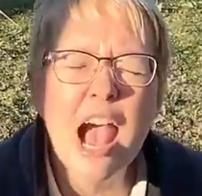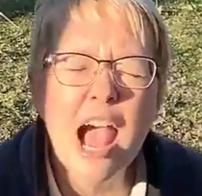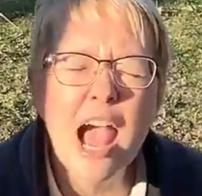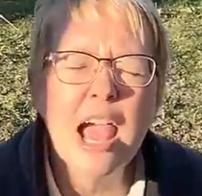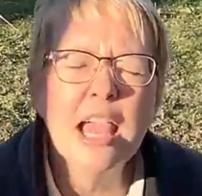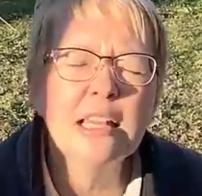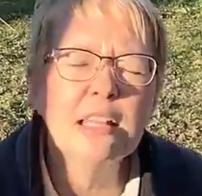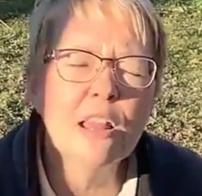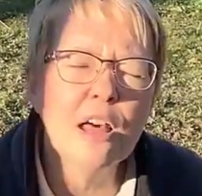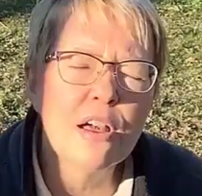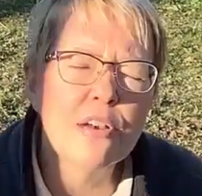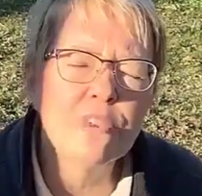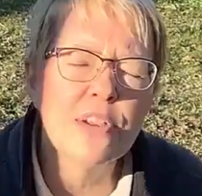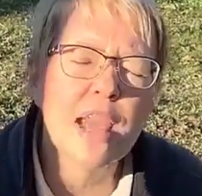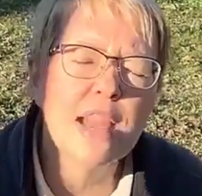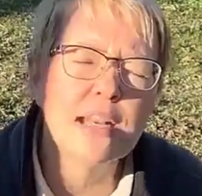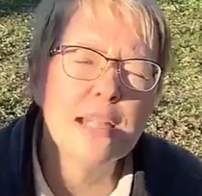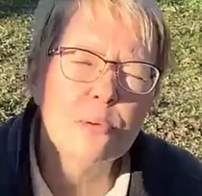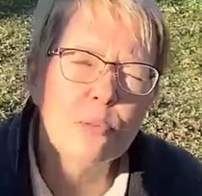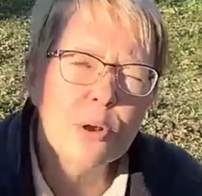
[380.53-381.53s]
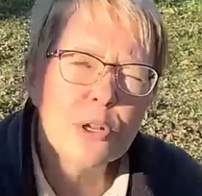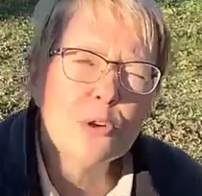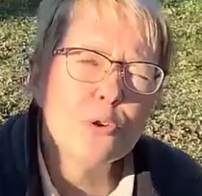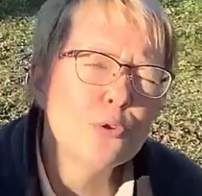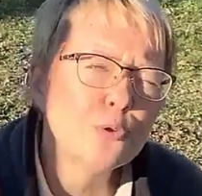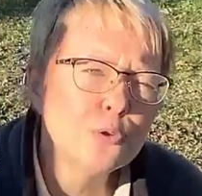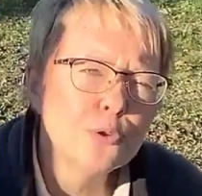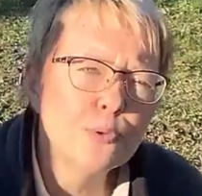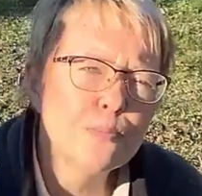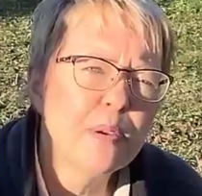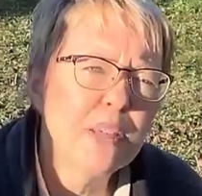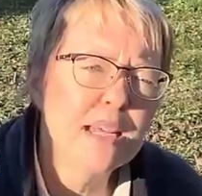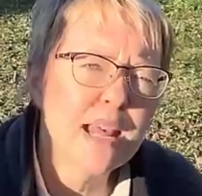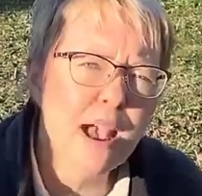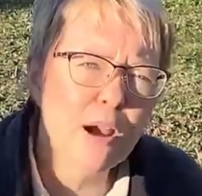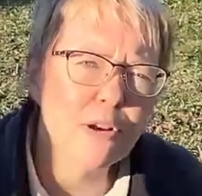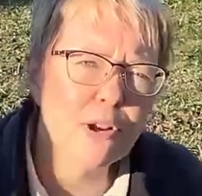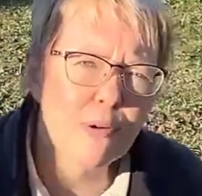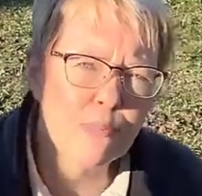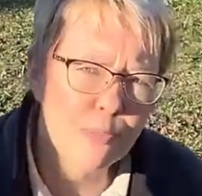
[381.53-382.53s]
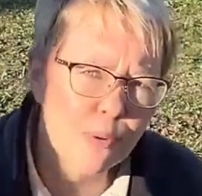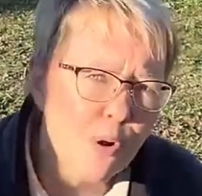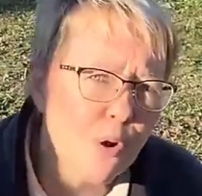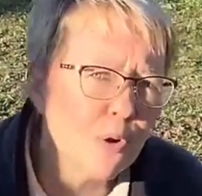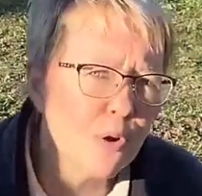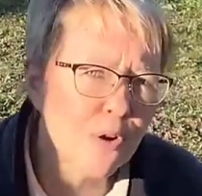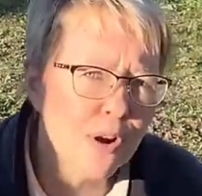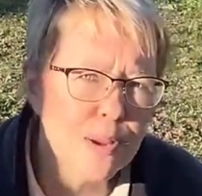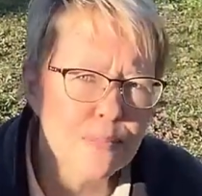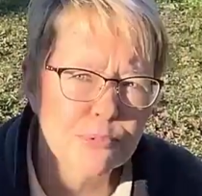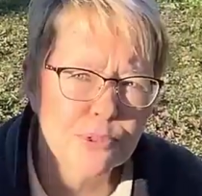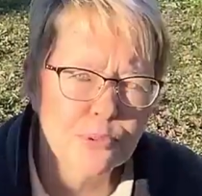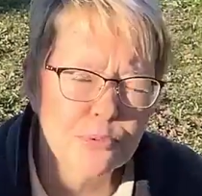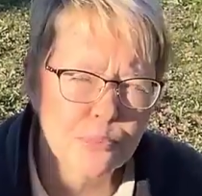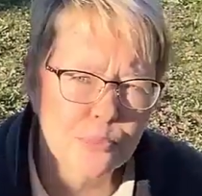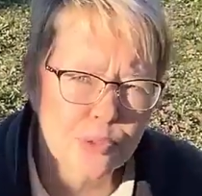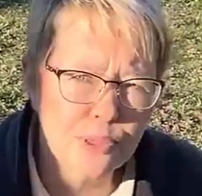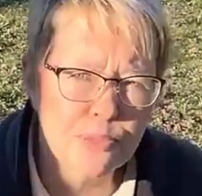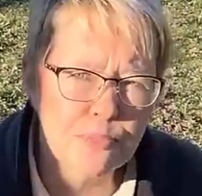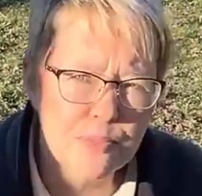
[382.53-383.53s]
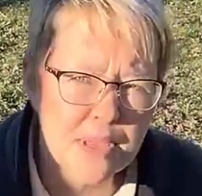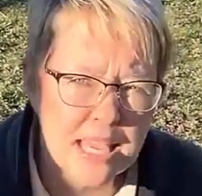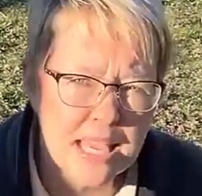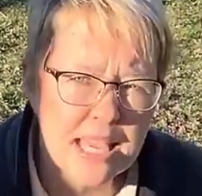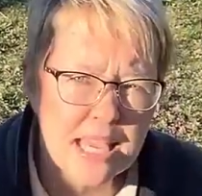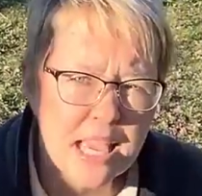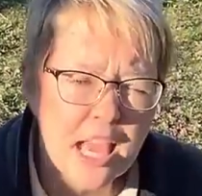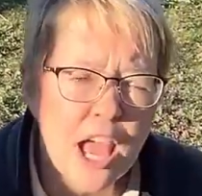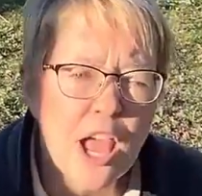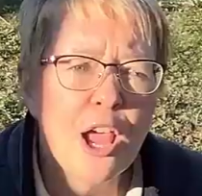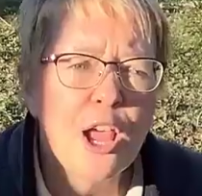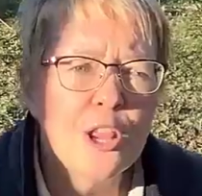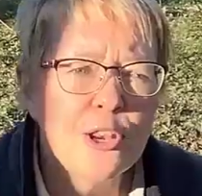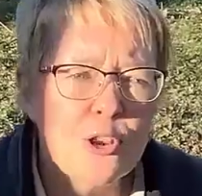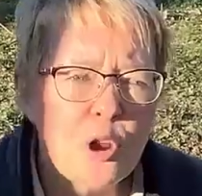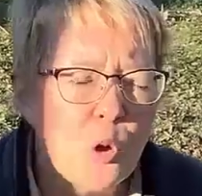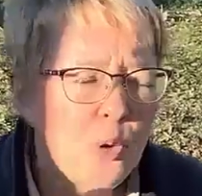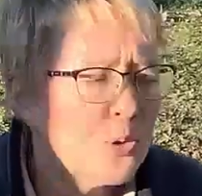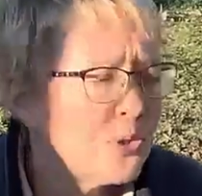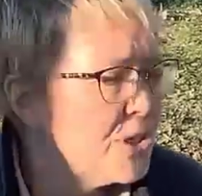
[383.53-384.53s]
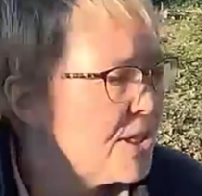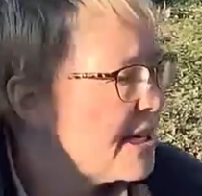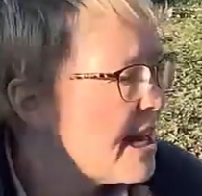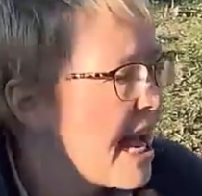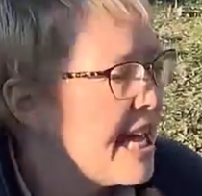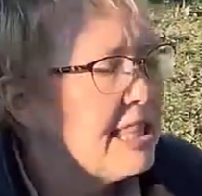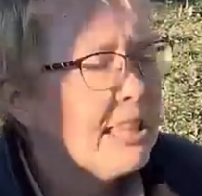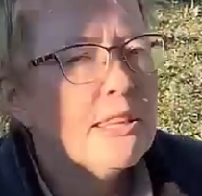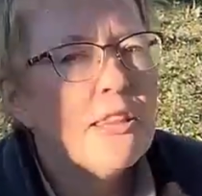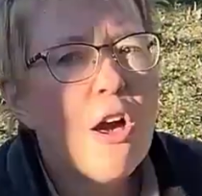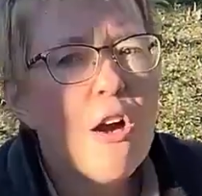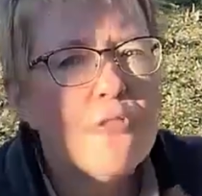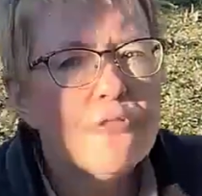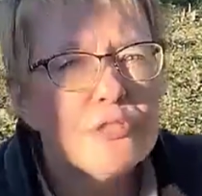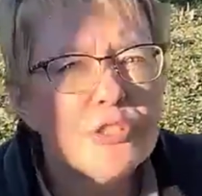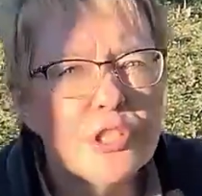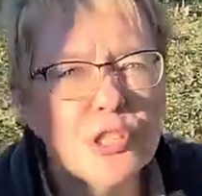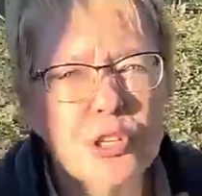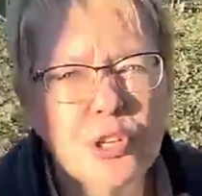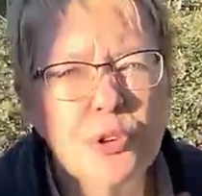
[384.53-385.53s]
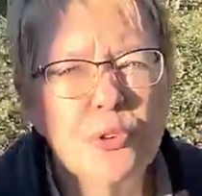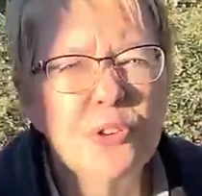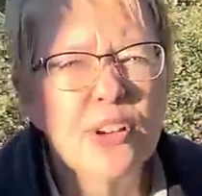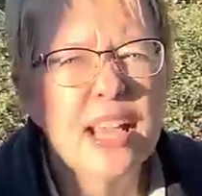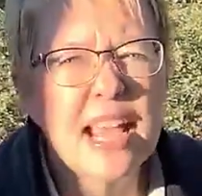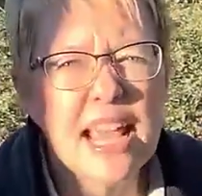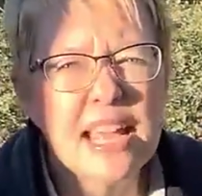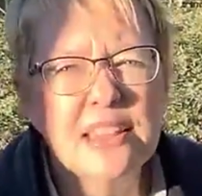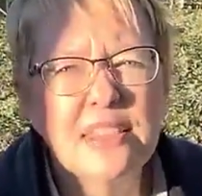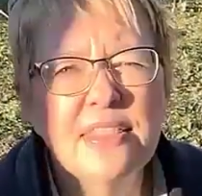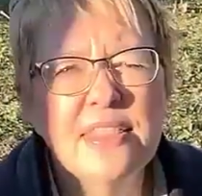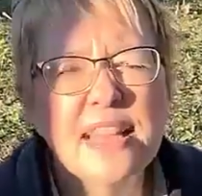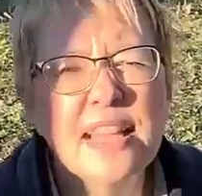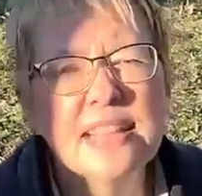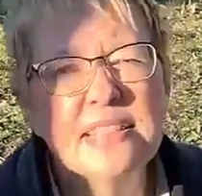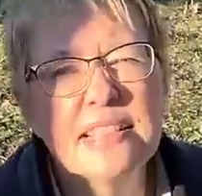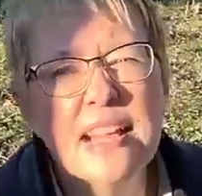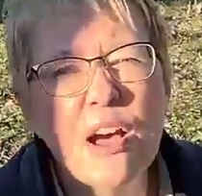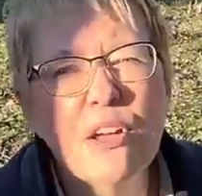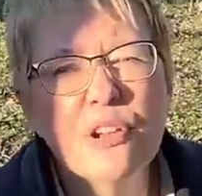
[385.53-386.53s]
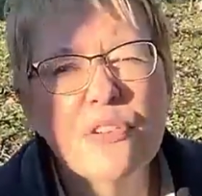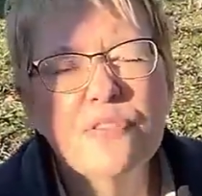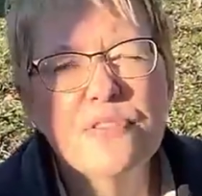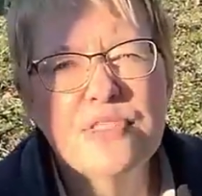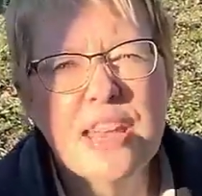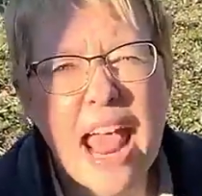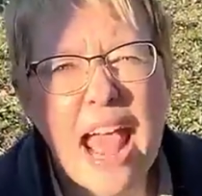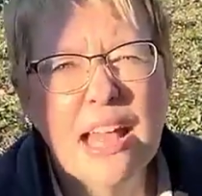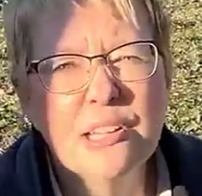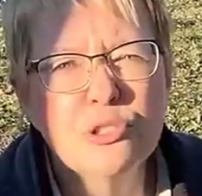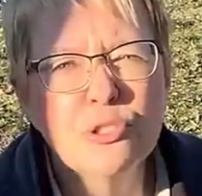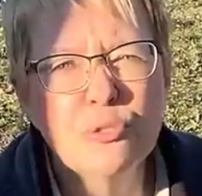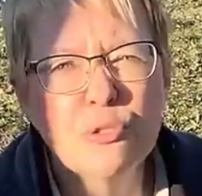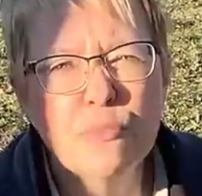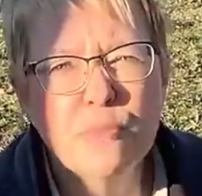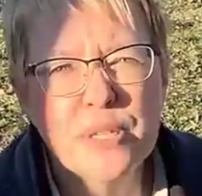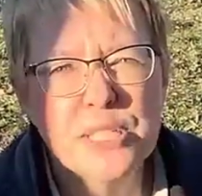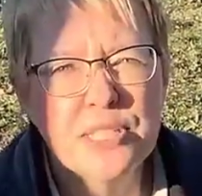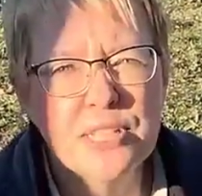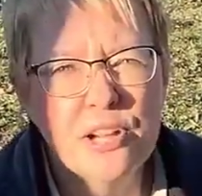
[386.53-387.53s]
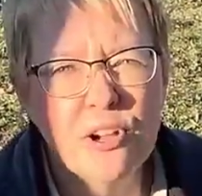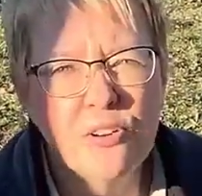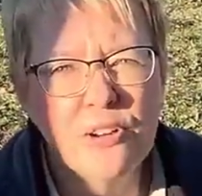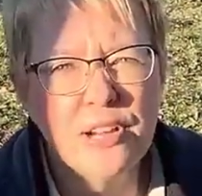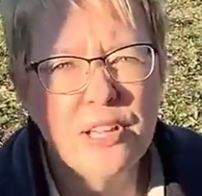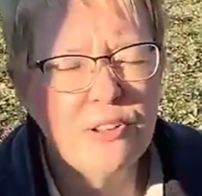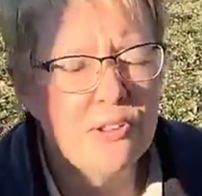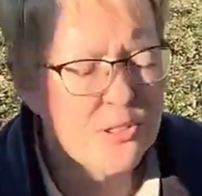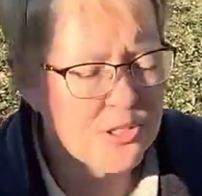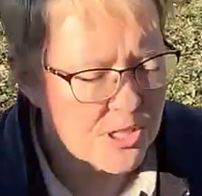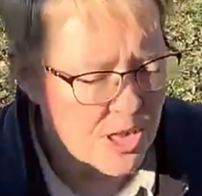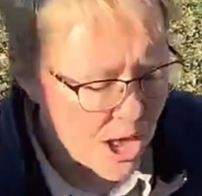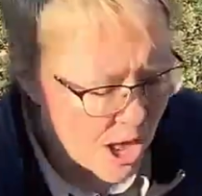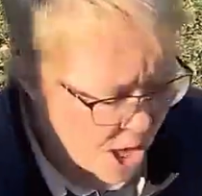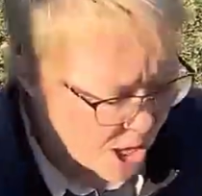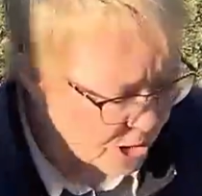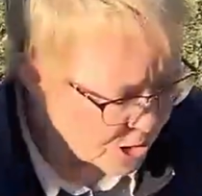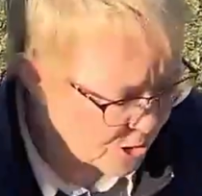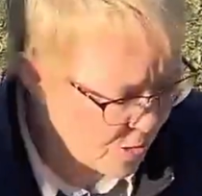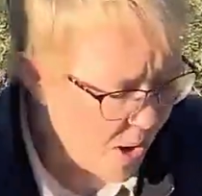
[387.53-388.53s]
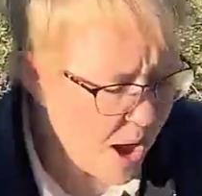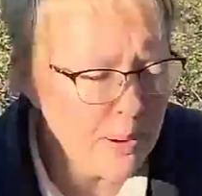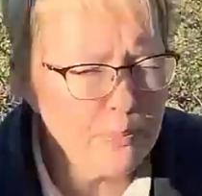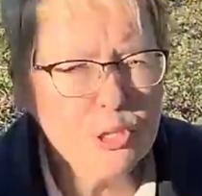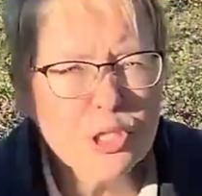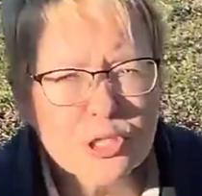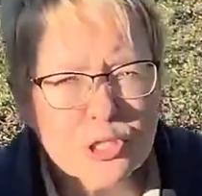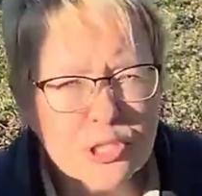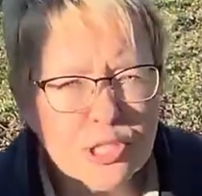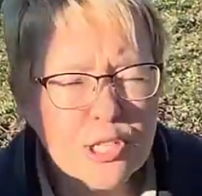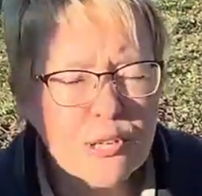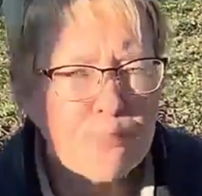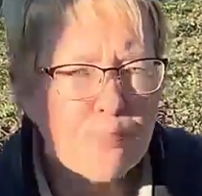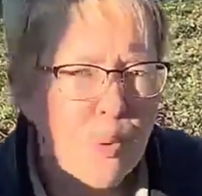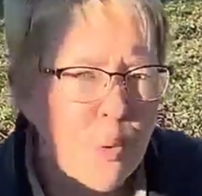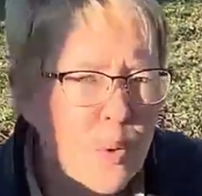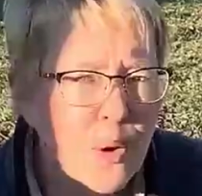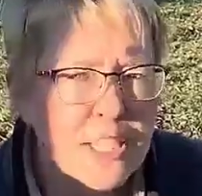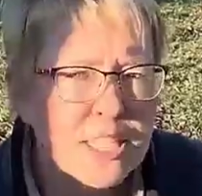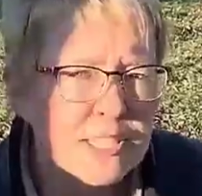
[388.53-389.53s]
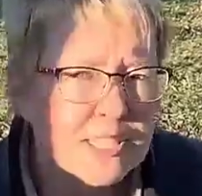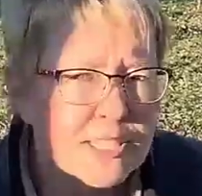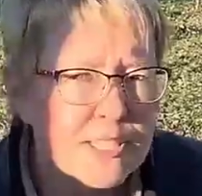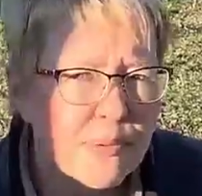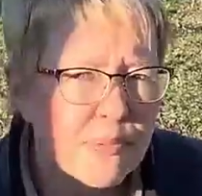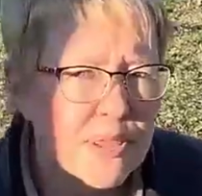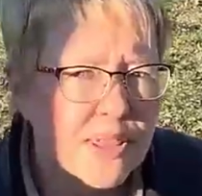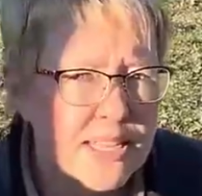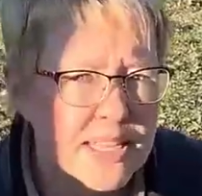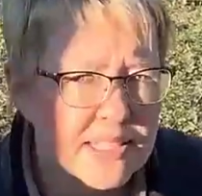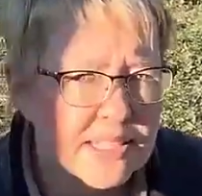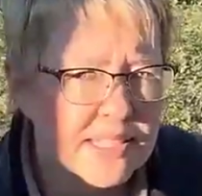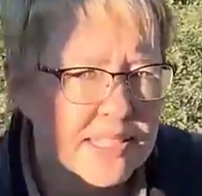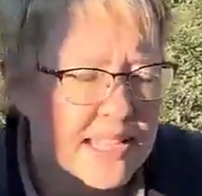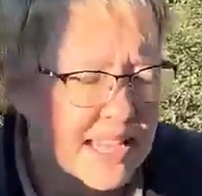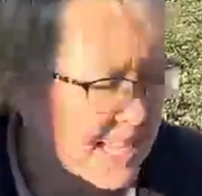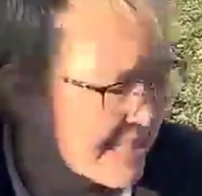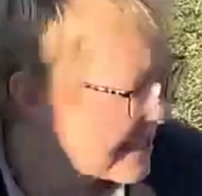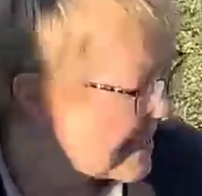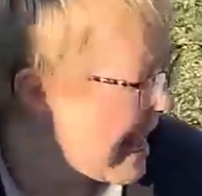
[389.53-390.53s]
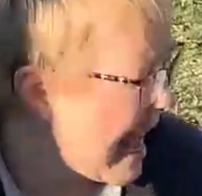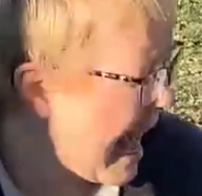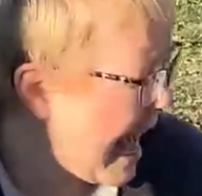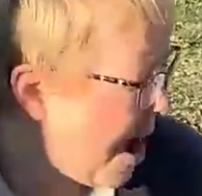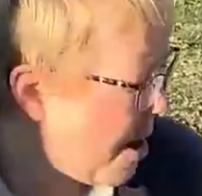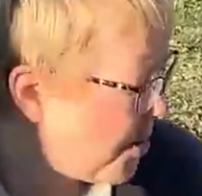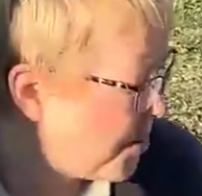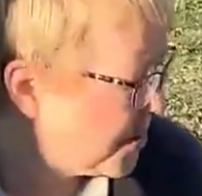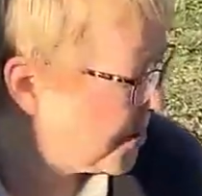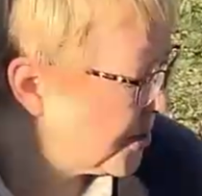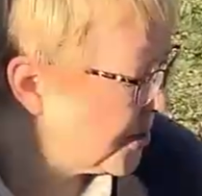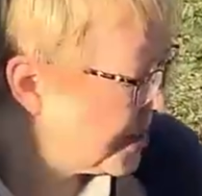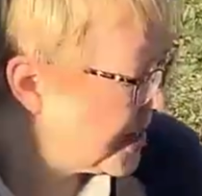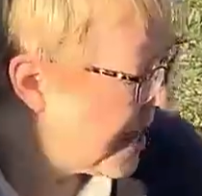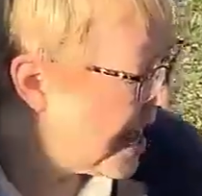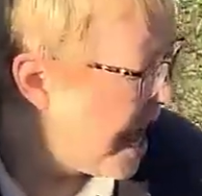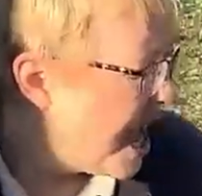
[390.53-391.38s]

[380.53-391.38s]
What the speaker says: I love, anyone who's been out on programs with me knows that I love to create things out of natural materials. So I'm just going to point some of these things out.